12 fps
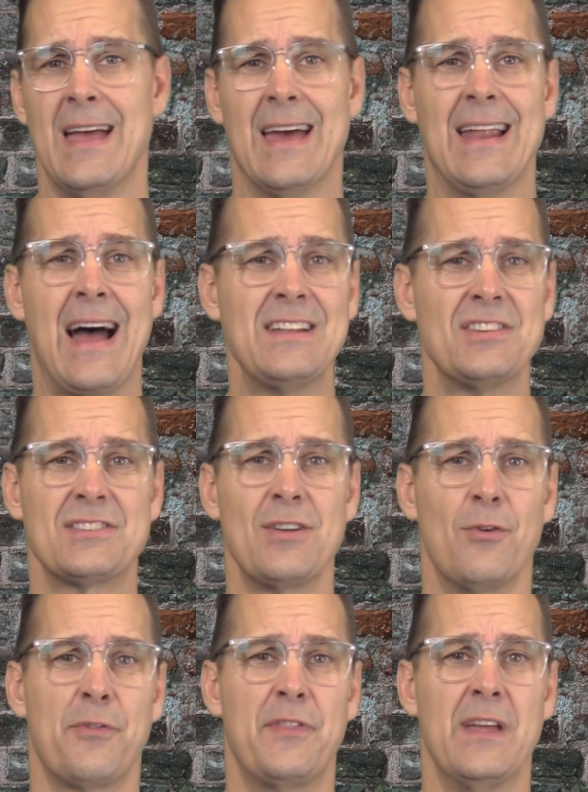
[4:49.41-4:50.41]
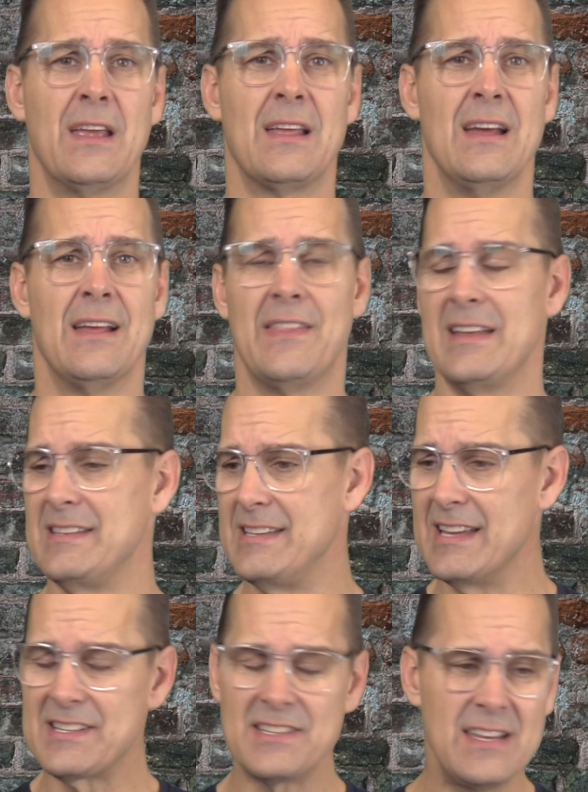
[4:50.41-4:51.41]
And I just don't think
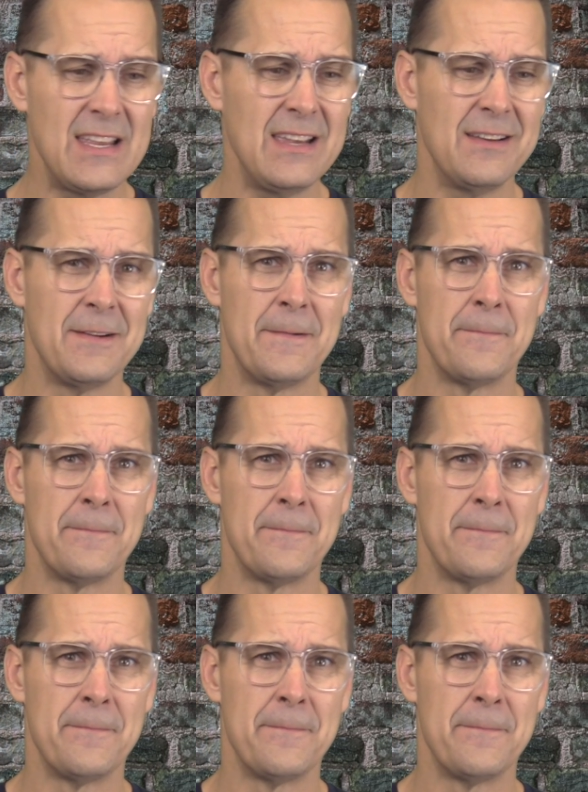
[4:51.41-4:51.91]
that Disney